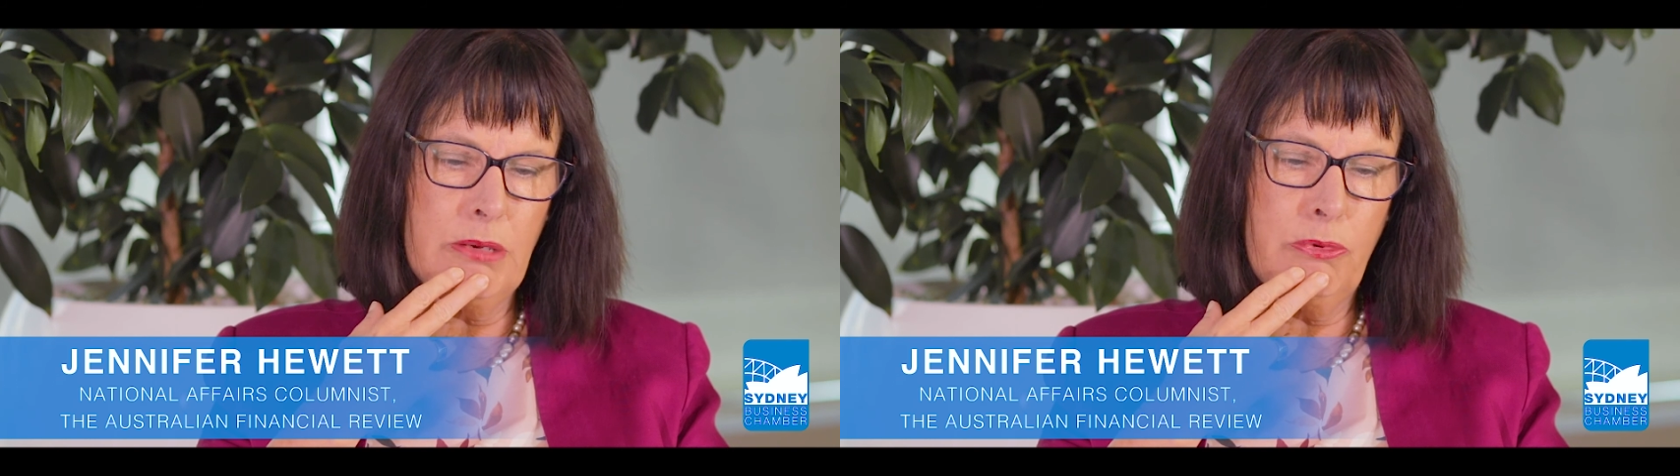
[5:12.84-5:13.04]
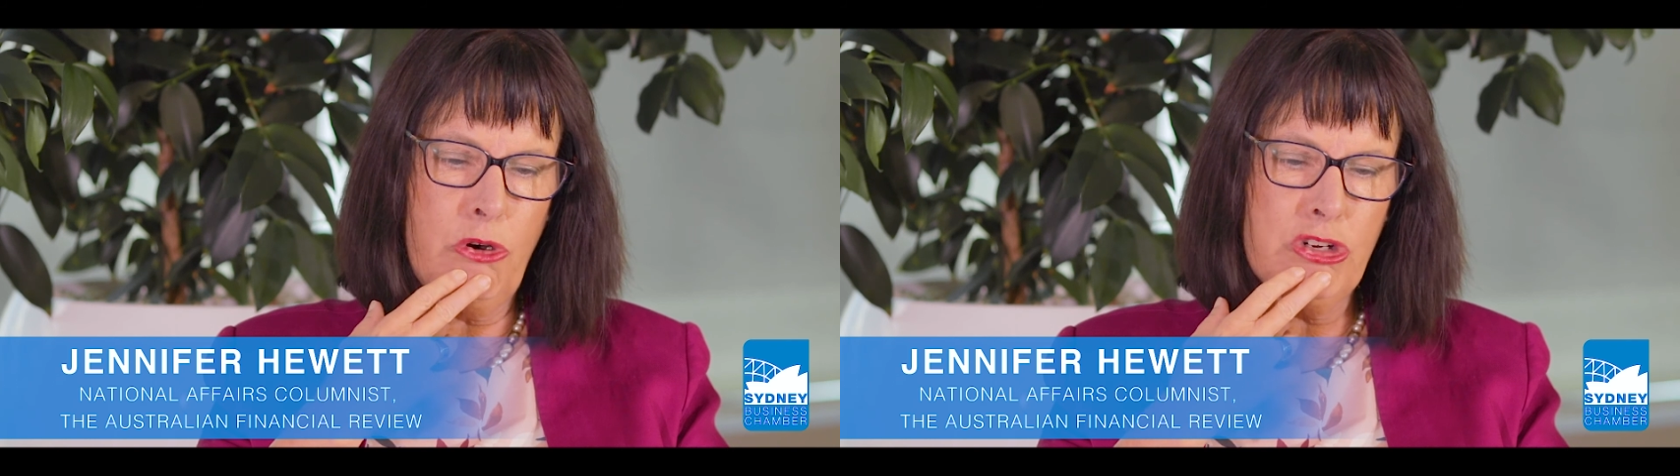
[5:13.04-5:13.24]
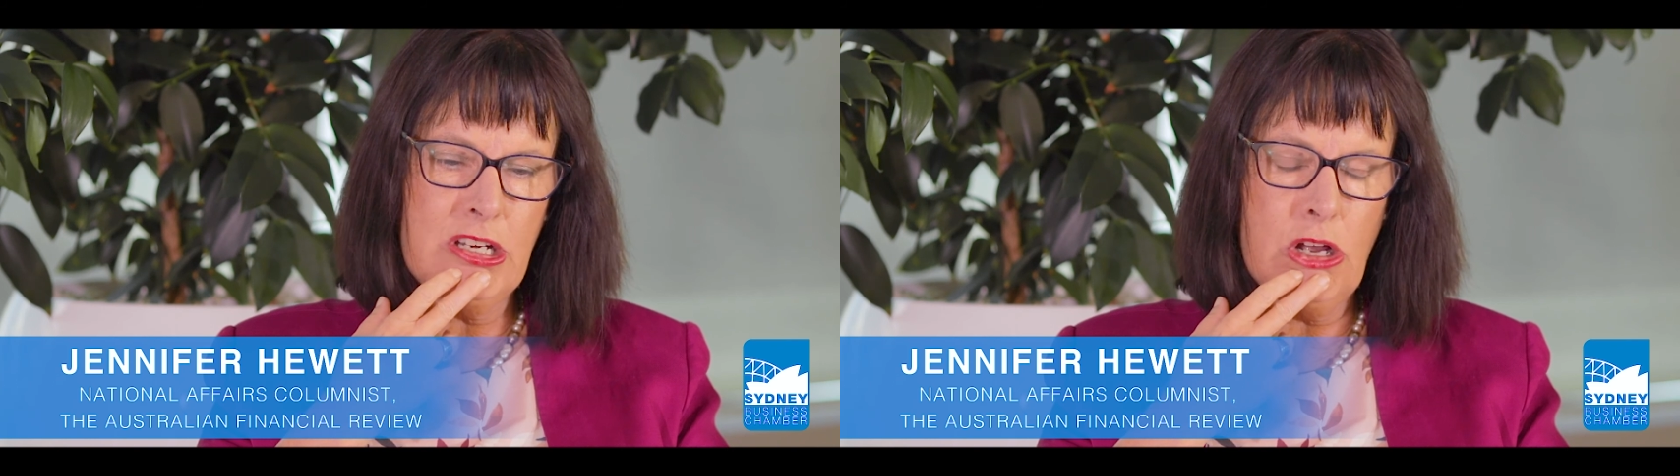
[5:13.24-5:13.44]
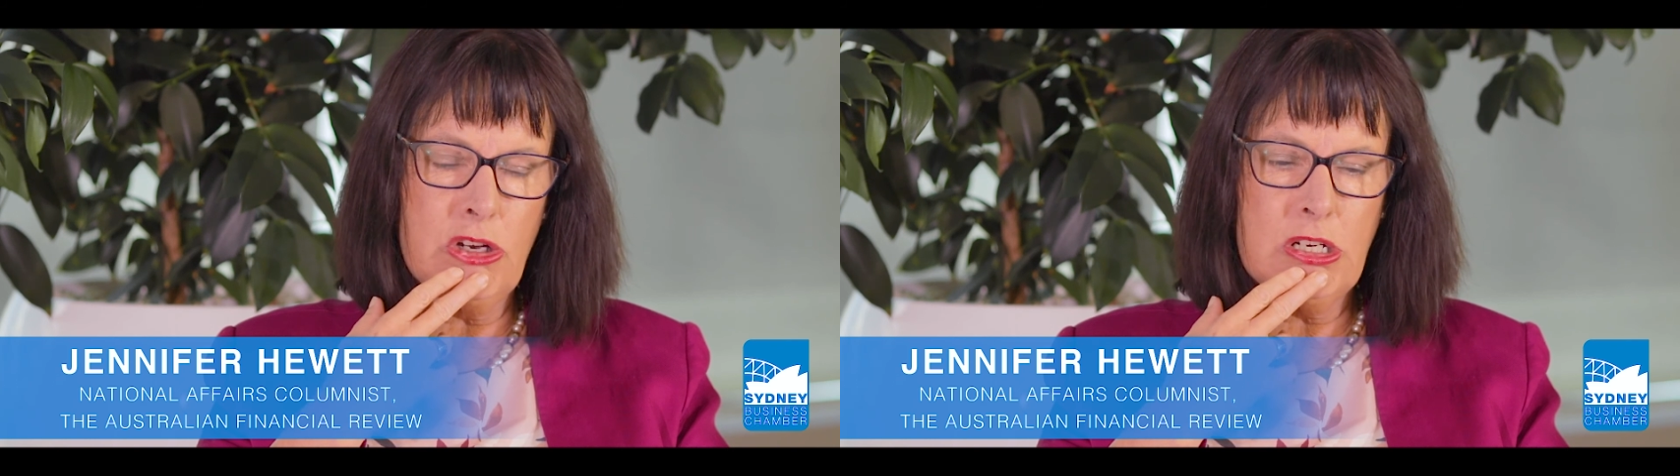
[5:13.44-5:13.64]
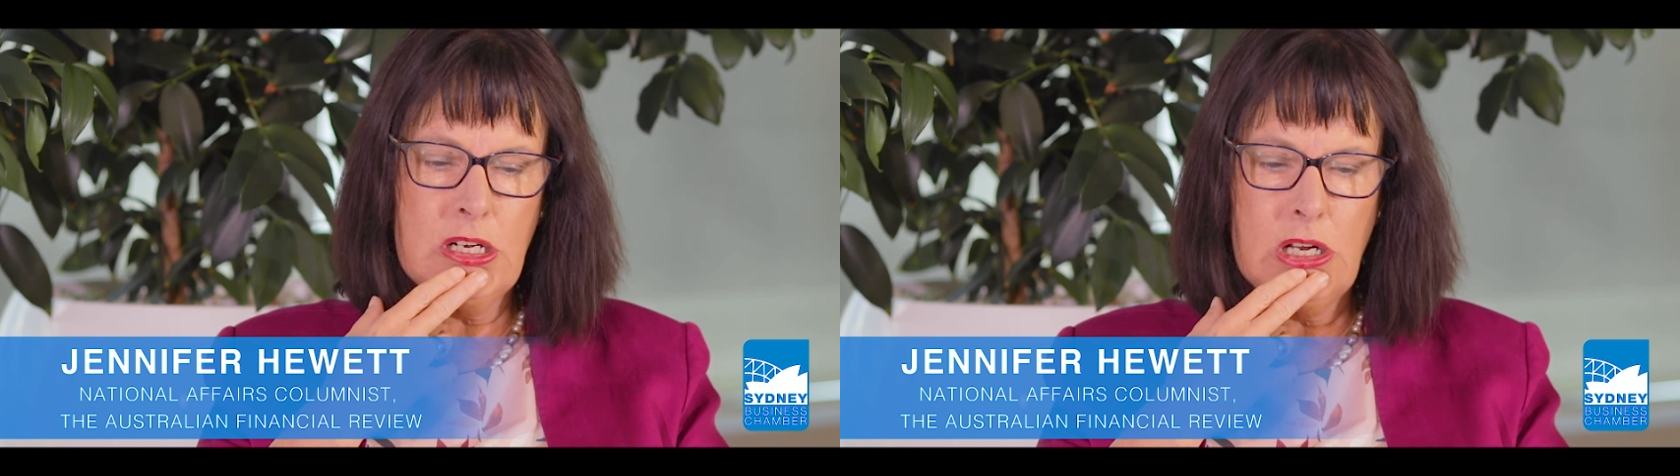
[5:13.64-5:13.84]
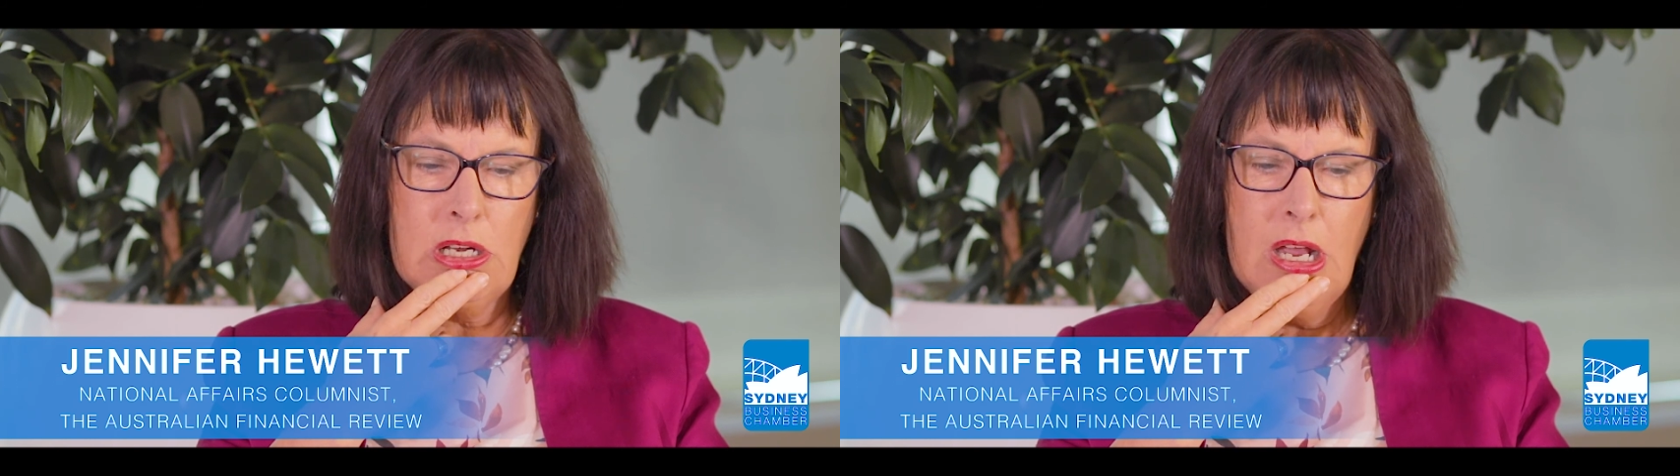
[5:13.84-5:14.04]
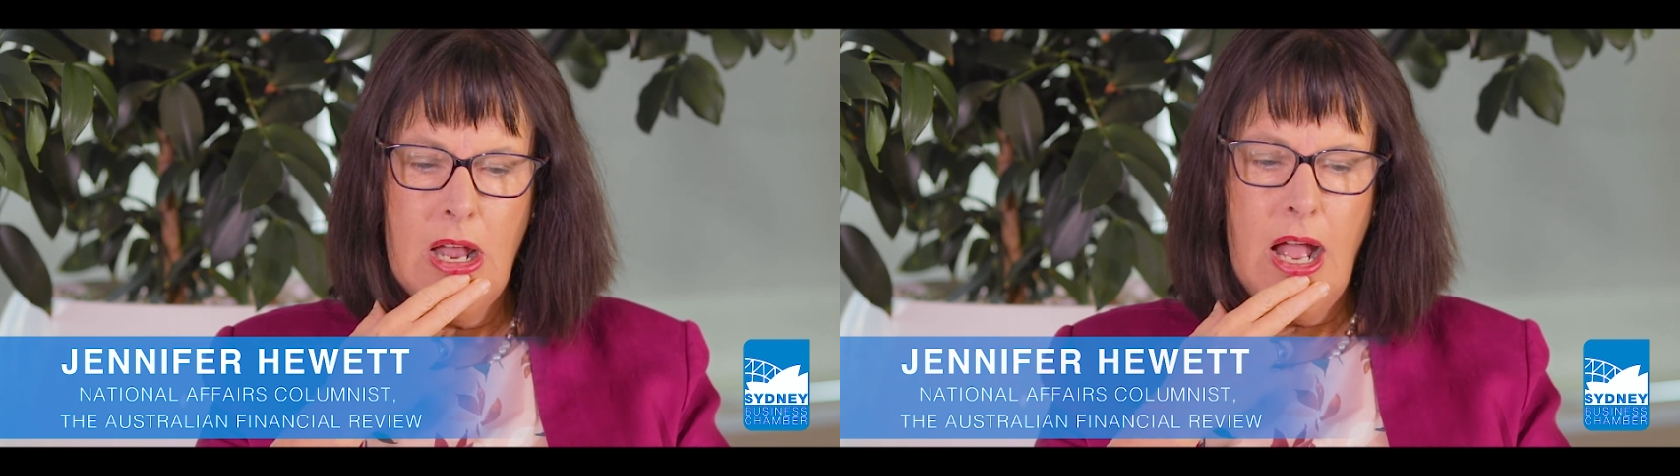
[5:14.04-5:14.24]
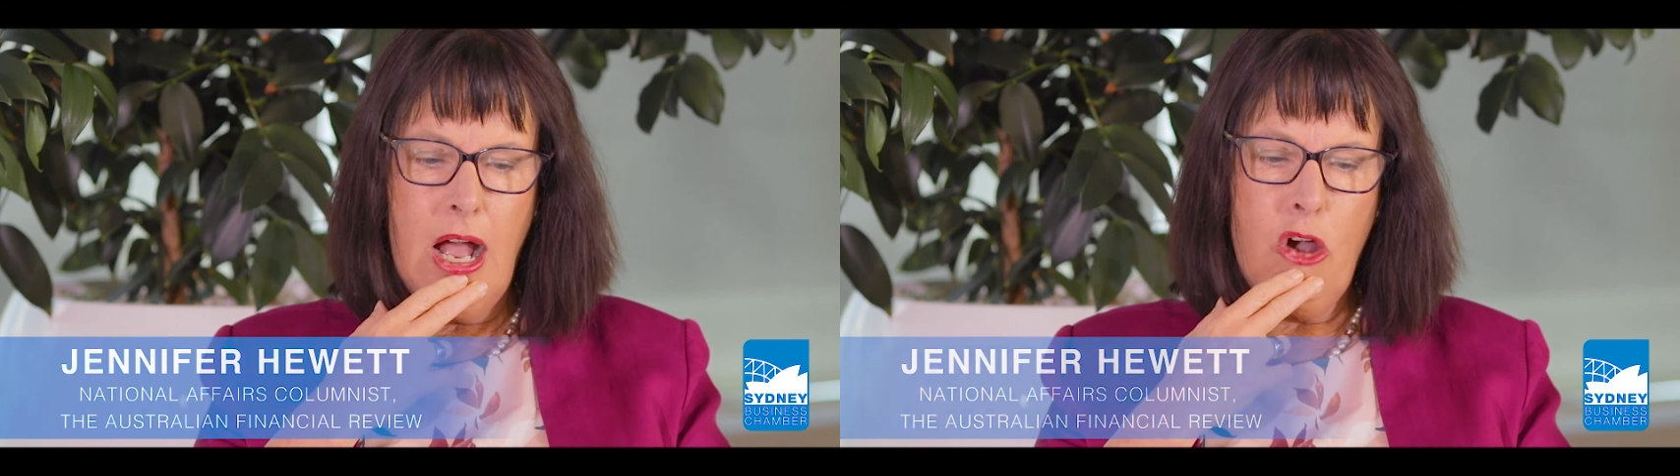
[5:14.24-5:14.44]
depreciation and
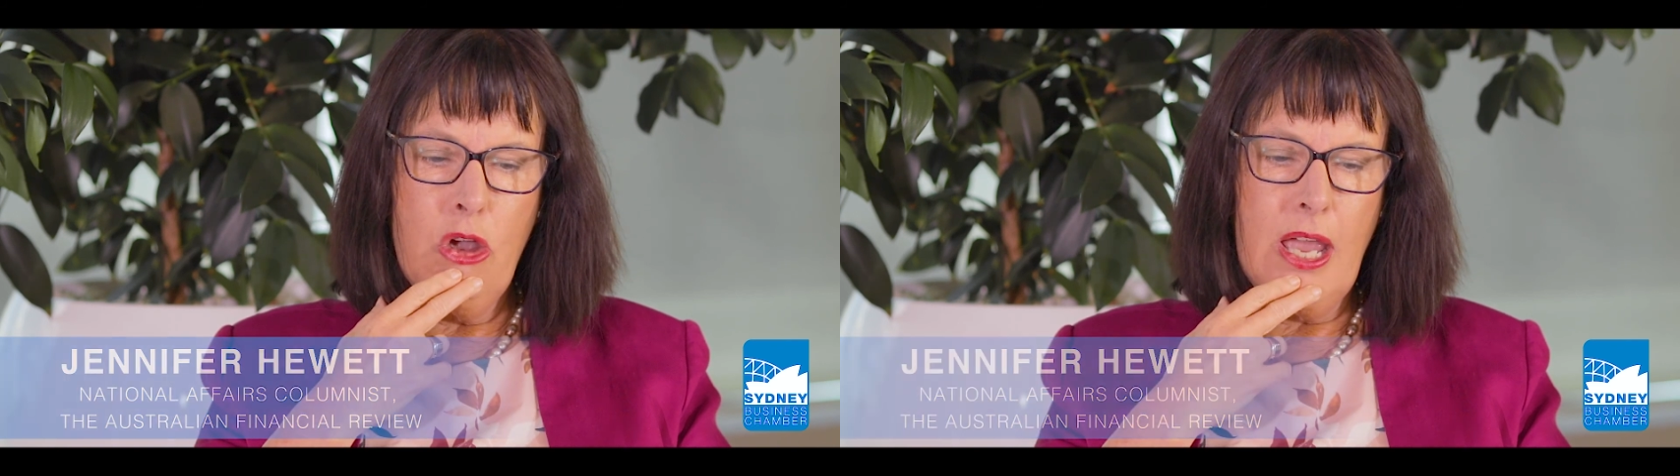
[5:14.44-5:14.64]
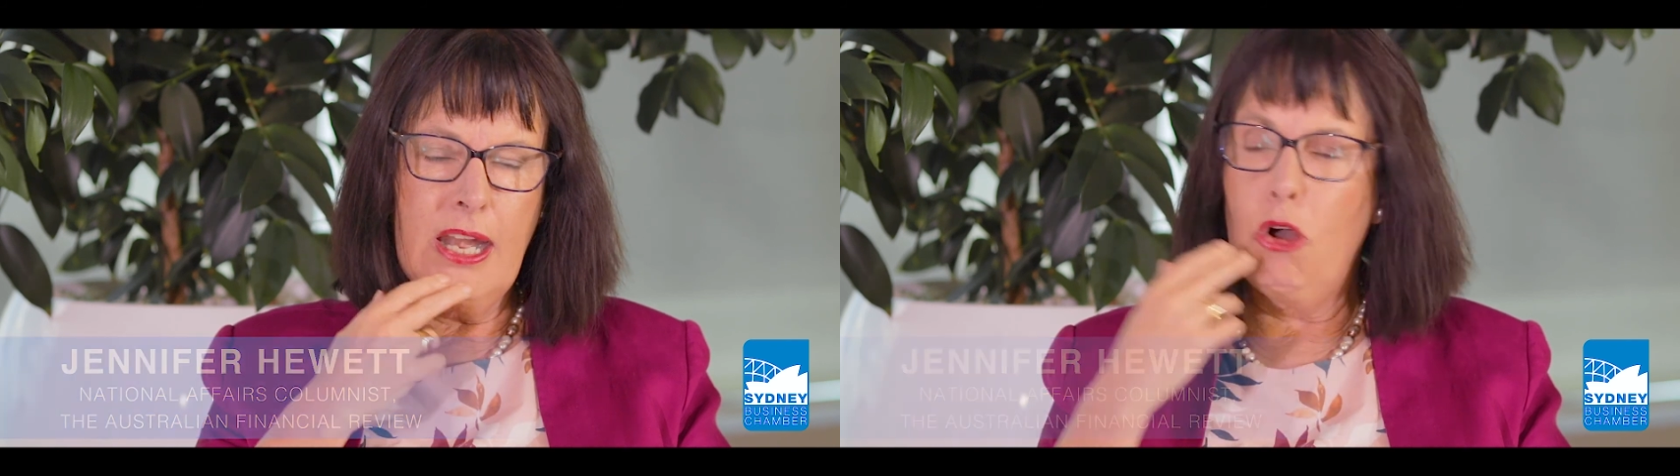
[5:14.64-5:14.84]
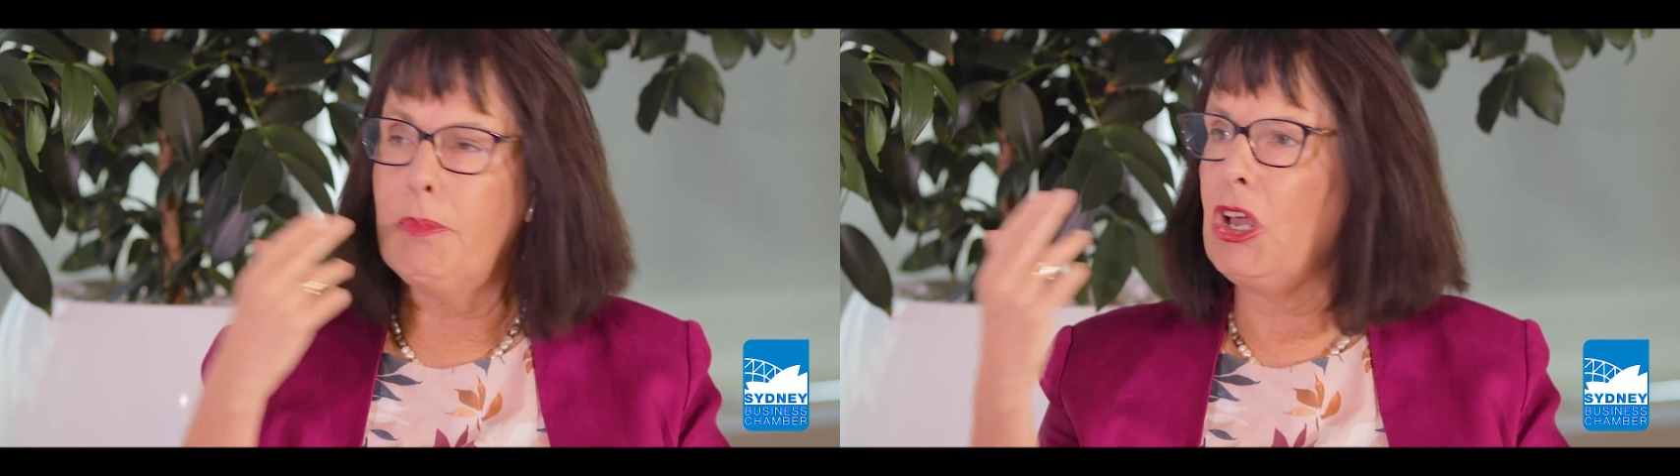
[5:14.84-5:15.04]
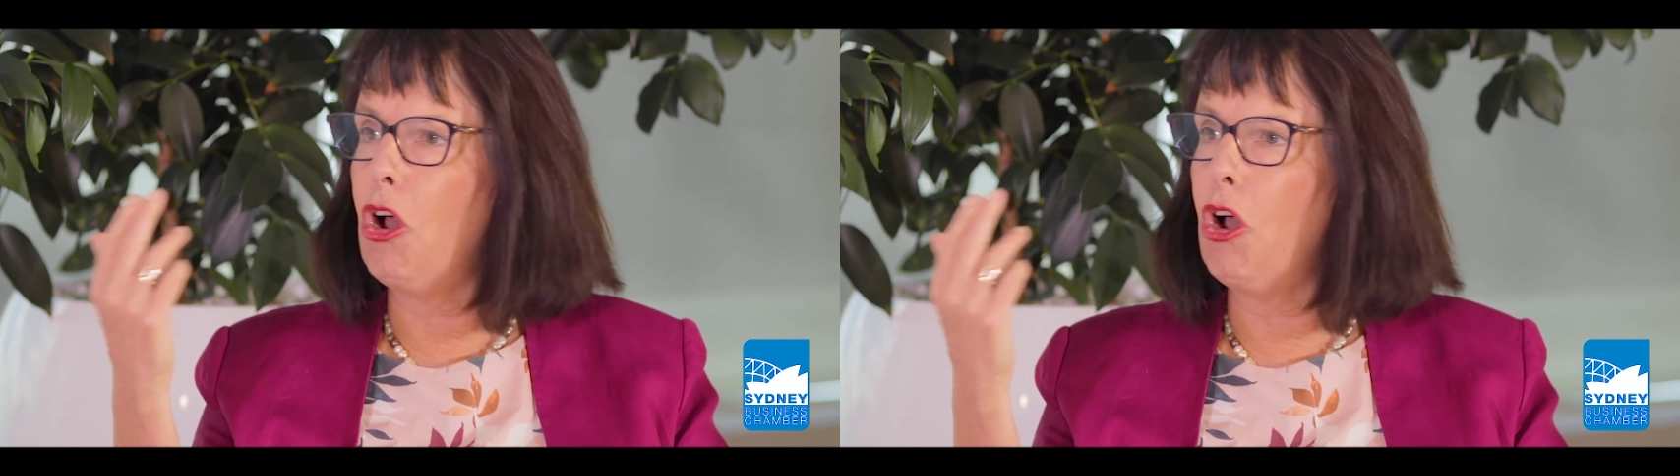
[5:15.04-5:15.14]
helping